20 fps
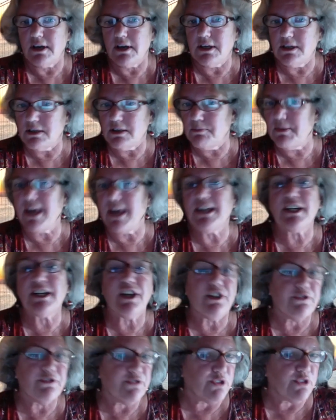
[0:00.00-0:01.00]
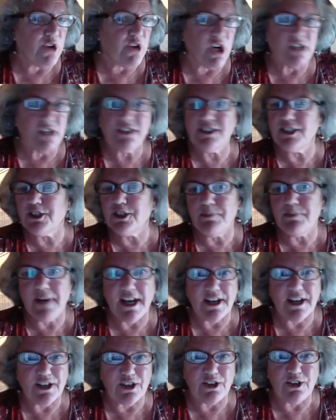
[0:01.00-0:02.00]
Medicare for all single
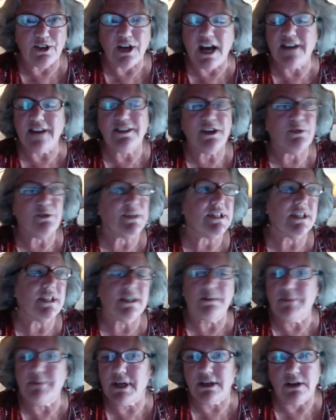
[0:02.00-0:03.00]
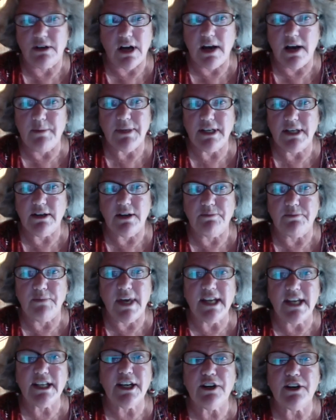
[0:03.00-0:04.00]
payer. I think we need a better,
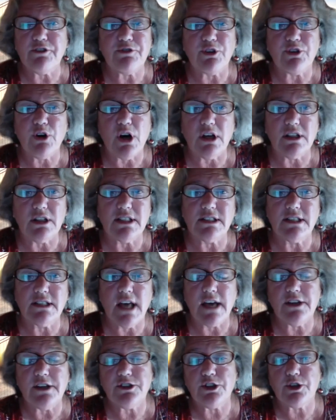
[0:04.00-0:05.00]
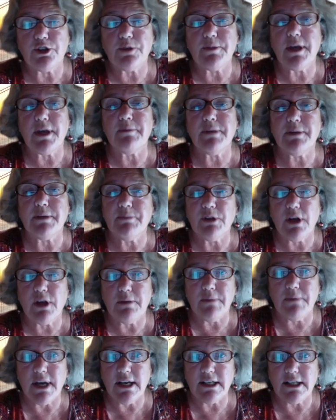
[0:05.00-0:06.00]
Medicare for all is not a term that people on
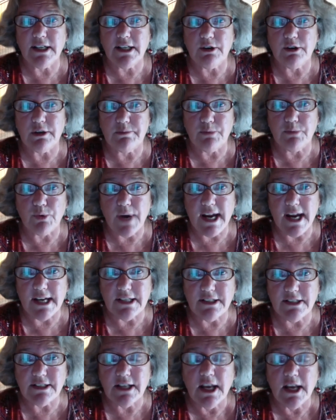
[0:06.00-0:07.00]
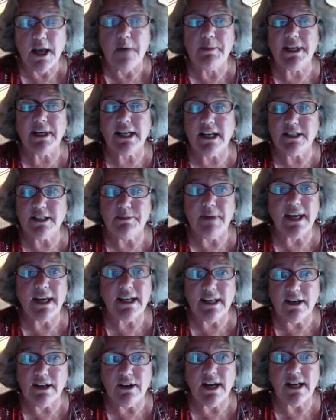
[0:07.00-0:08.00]
Medicare embrace because
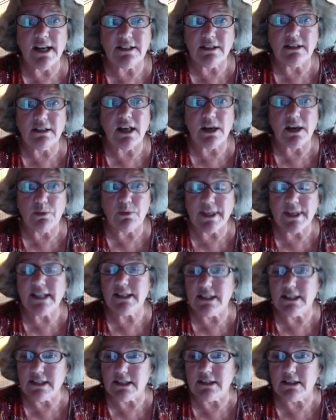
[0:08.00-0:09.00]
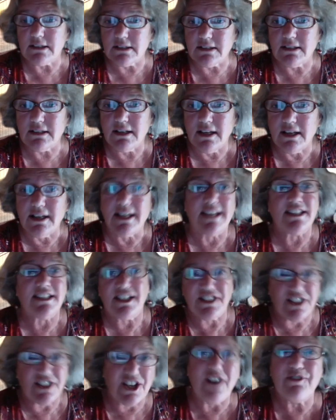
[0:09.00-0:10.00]
Medicare has a lot of weaknesses. It
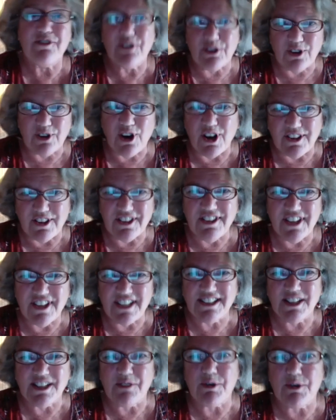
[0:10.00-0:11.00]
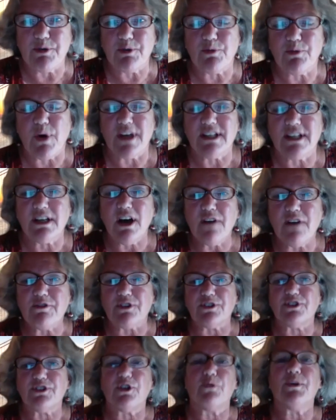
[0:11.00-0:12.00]
doesn't cover all the things that we would want to cover.
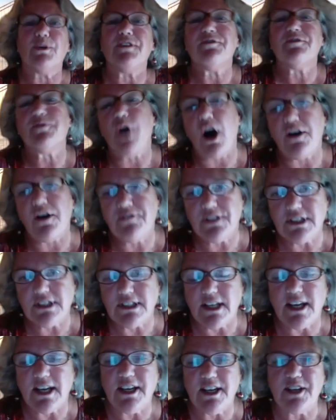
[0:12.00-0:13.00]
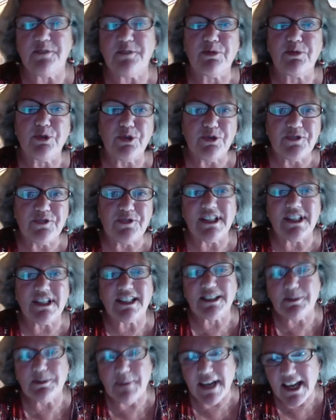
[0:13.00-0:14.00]
So we often say improved and
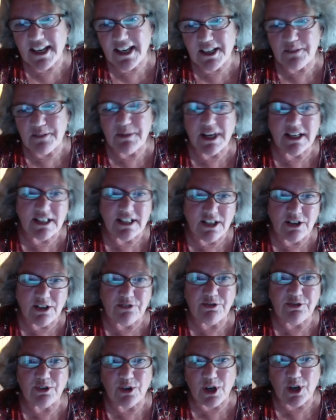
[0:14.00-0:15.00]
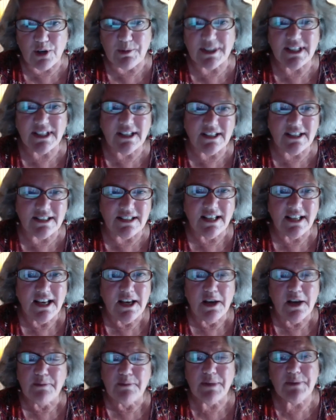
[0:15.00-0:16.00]
expanded Medicare for all because
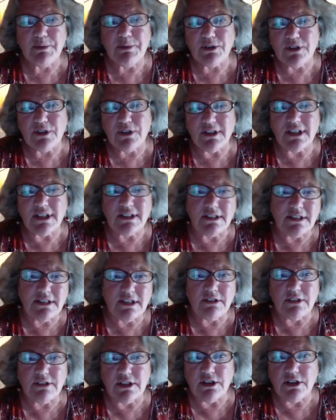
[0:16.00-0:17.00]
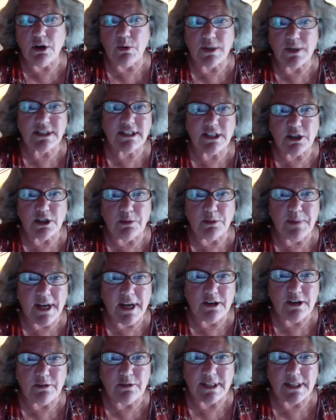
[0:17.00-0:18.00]
people don't necessarily know what single
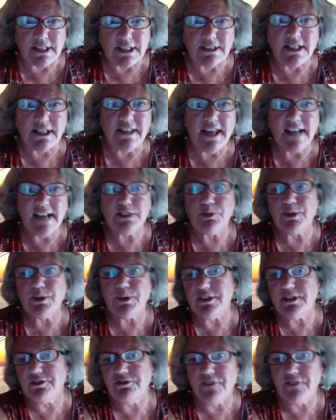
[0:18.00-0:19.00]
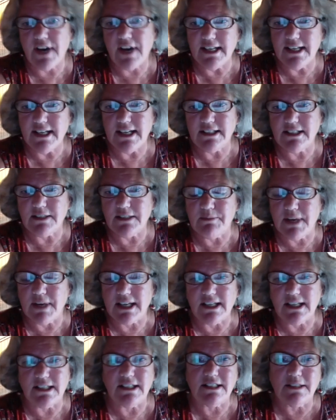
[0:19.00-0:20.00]
payer means. And that's really the financing
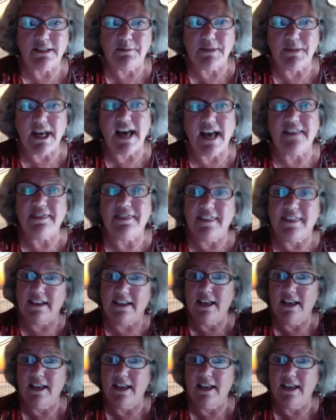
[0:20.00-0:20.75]
mechanism, not the